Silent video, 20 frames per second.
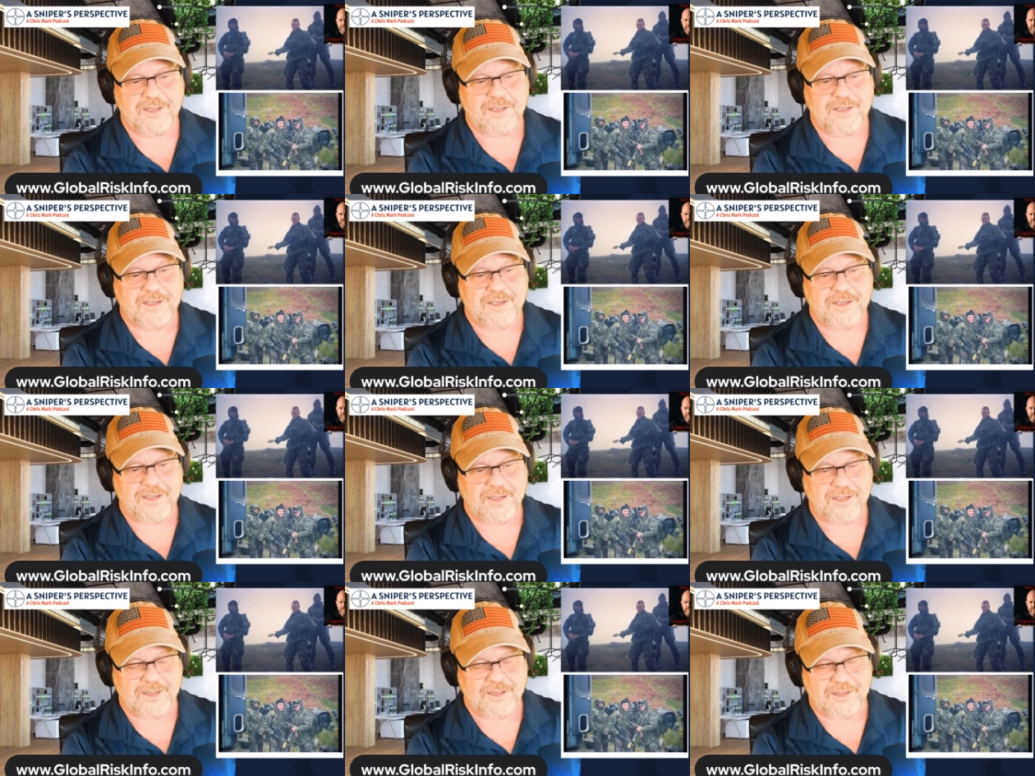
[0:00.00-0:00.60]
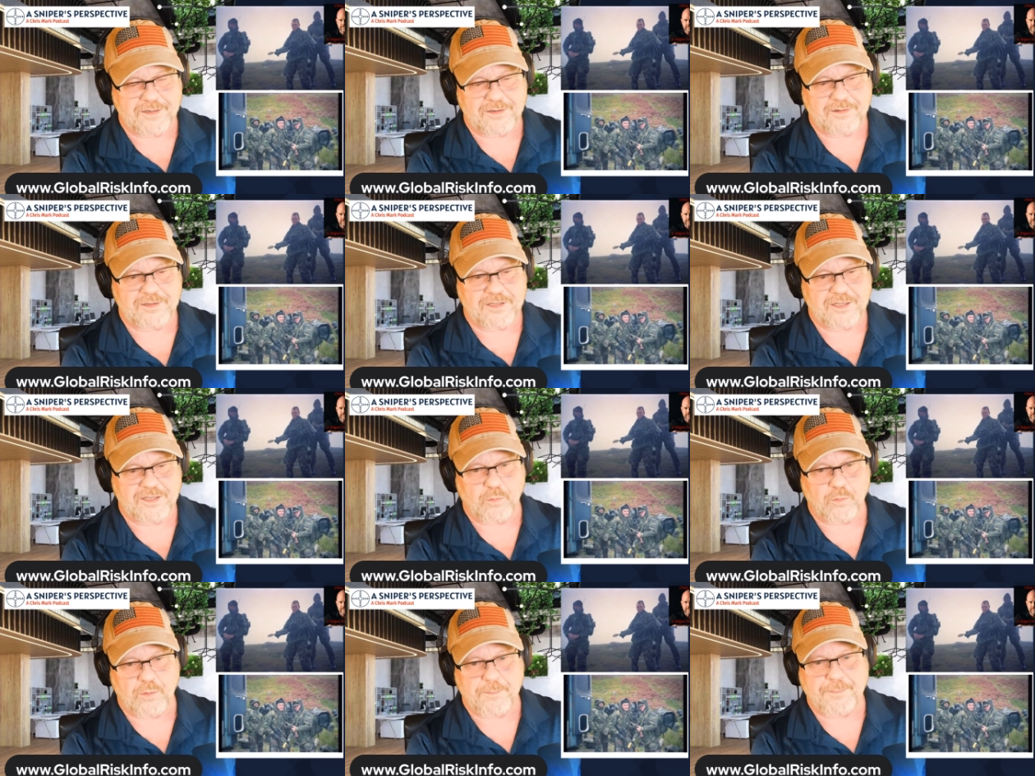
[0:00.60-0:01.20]
And you
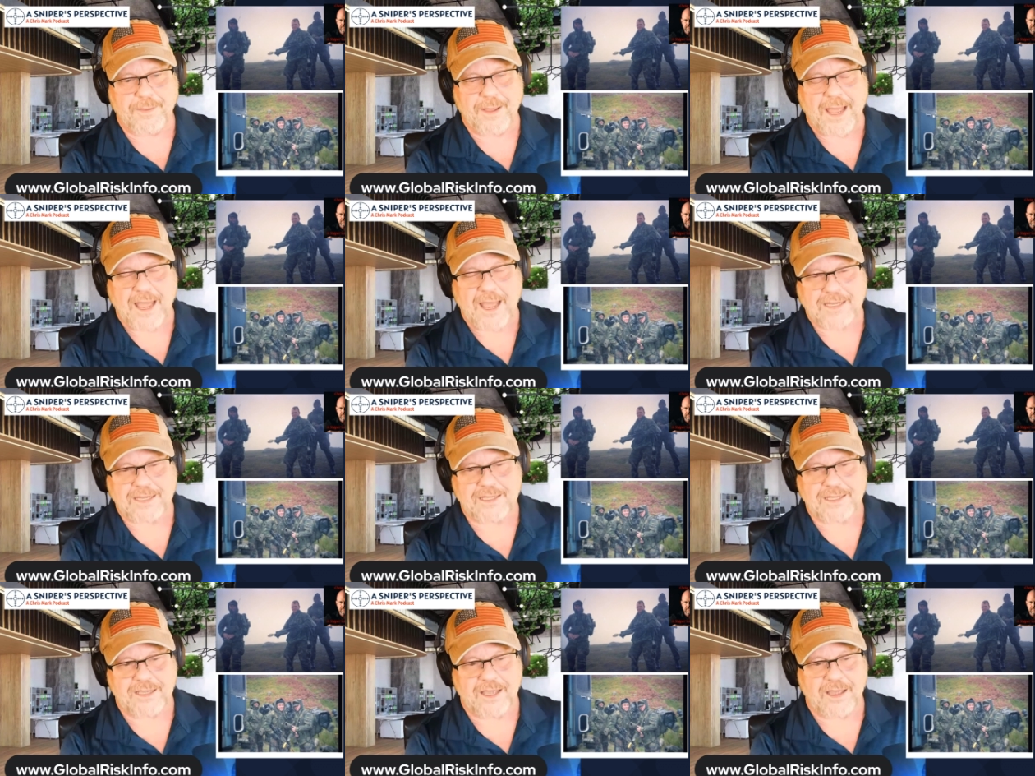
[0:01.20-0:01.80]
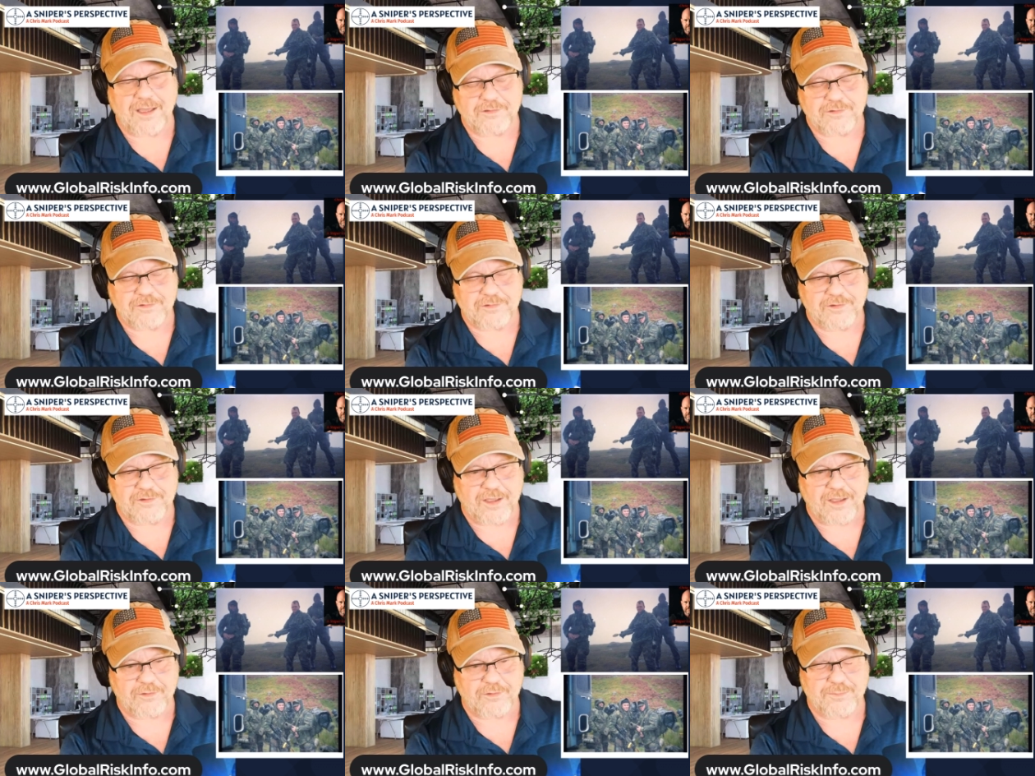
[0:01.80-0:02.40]
know, we're backing out. So
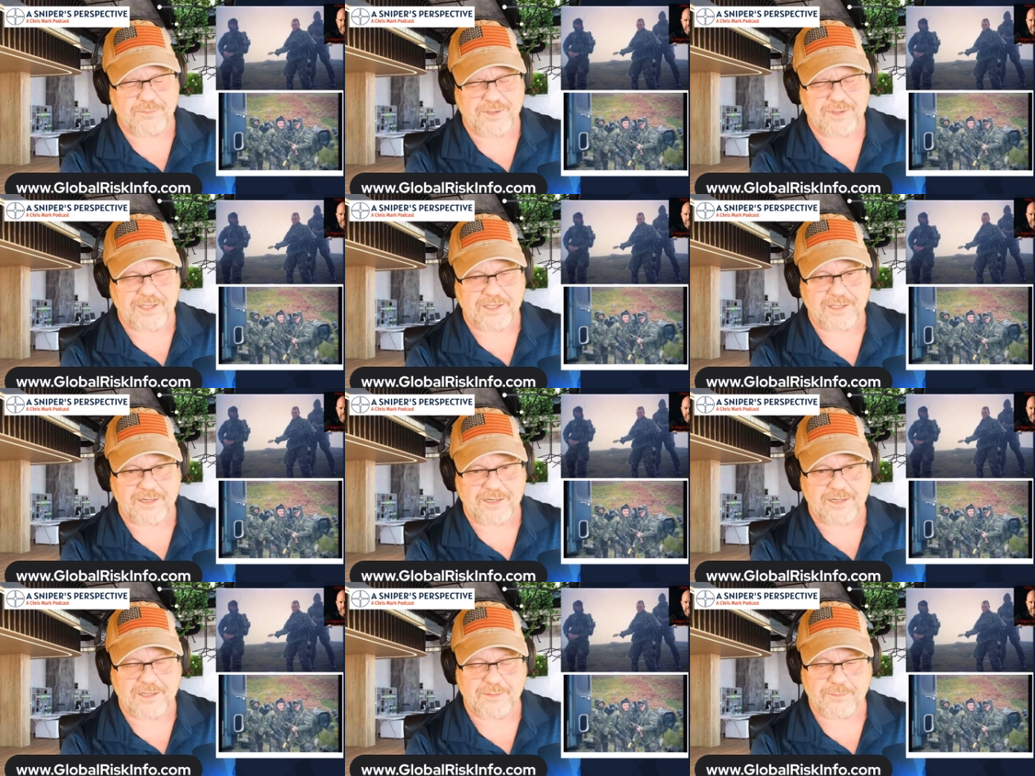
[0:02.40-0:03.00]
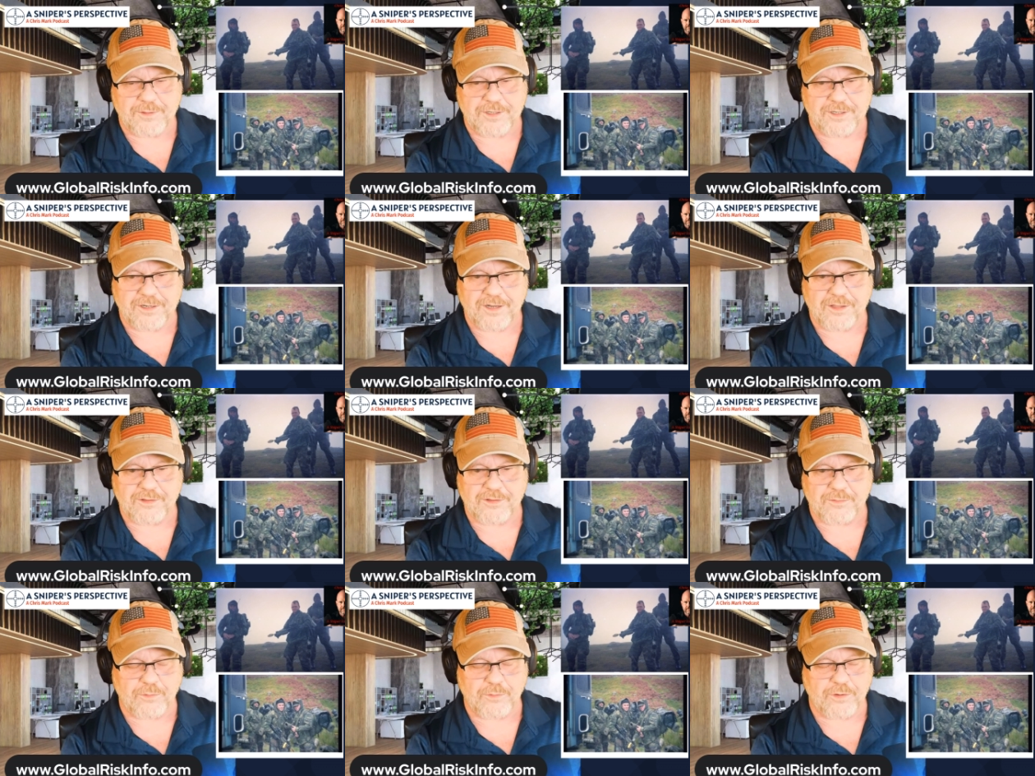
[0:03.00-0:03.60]
now it's me and him and
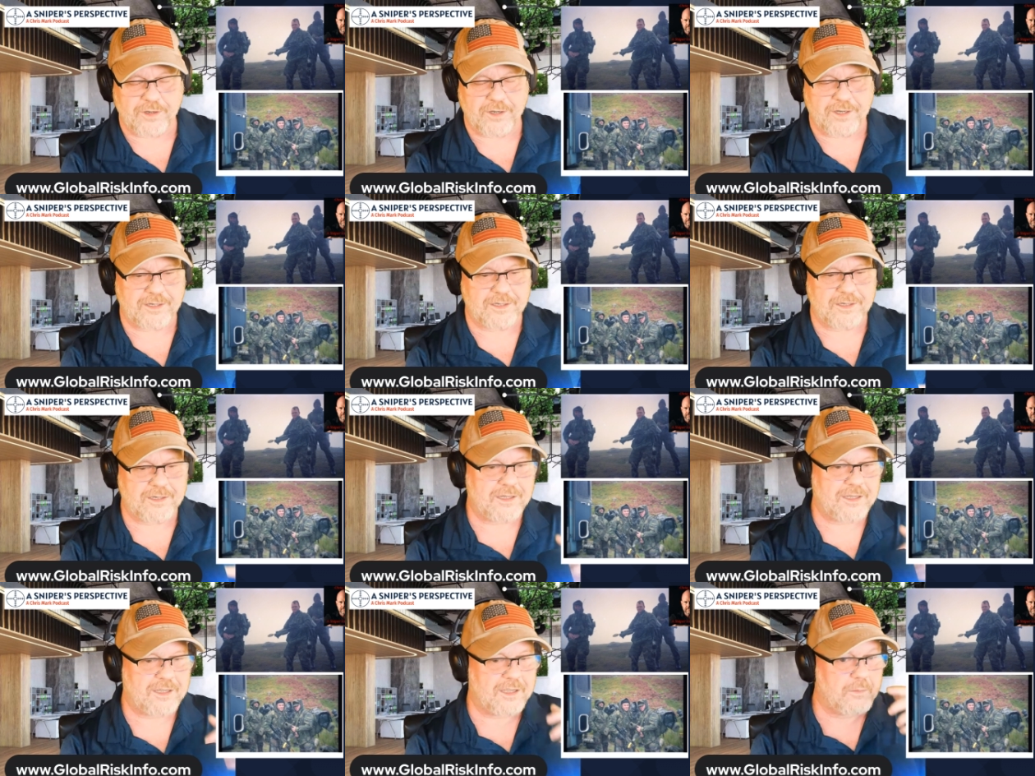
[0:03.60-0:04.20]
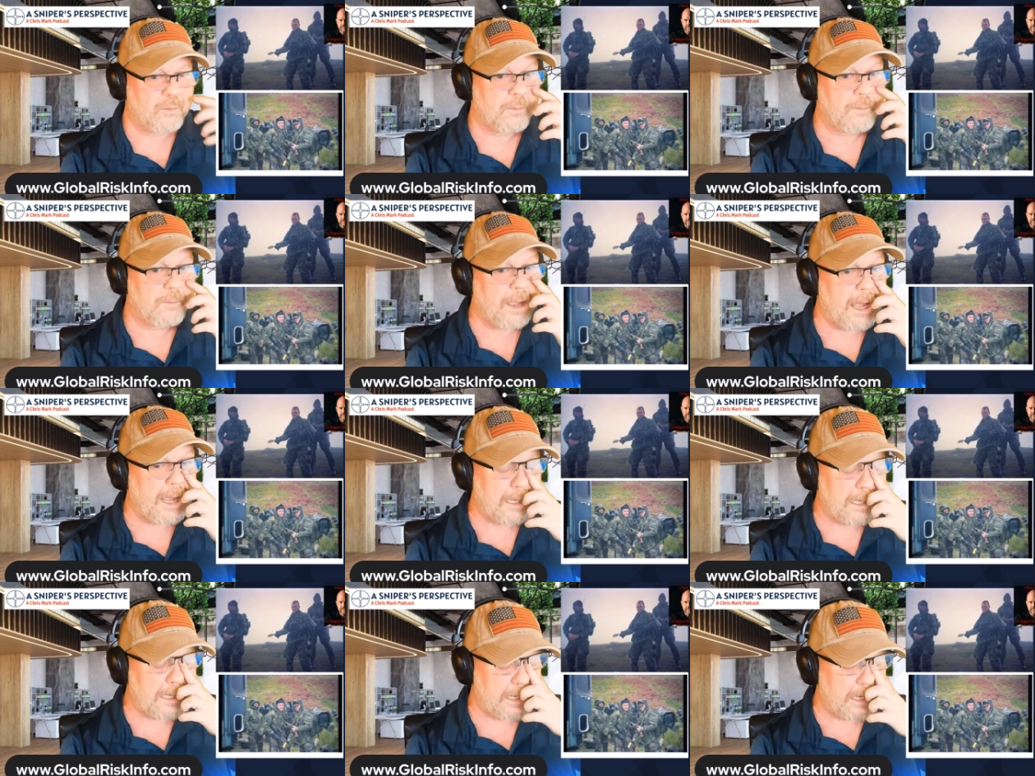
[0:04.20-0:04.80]
another Marine, and we're
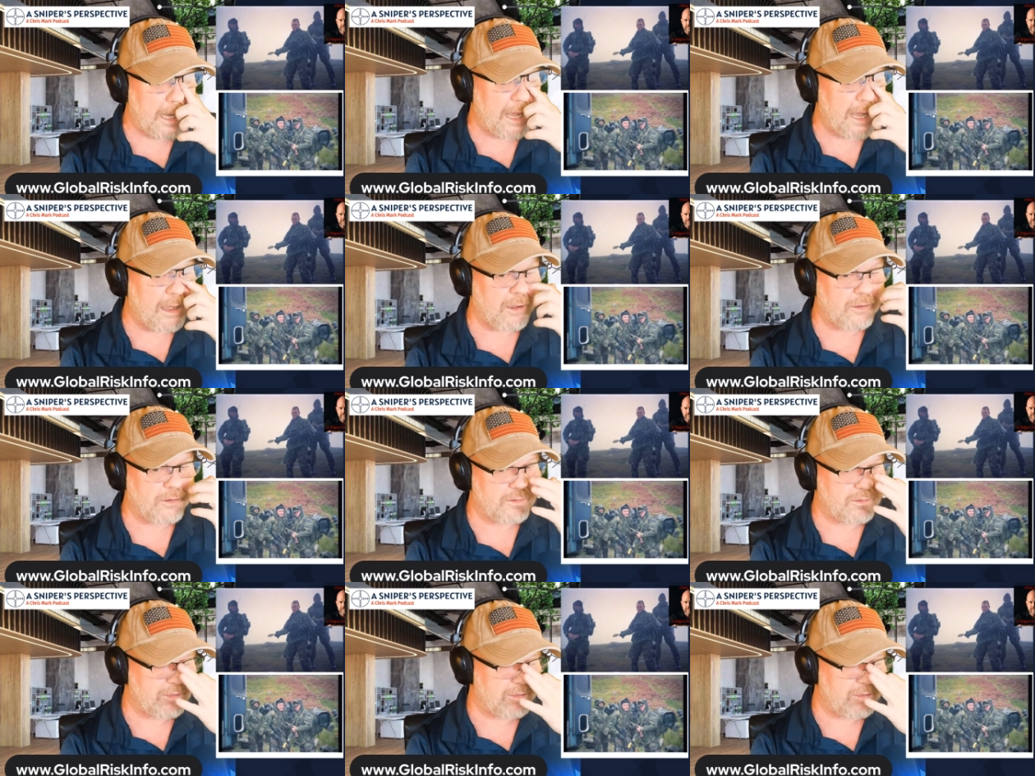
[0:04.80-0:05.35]
backing out.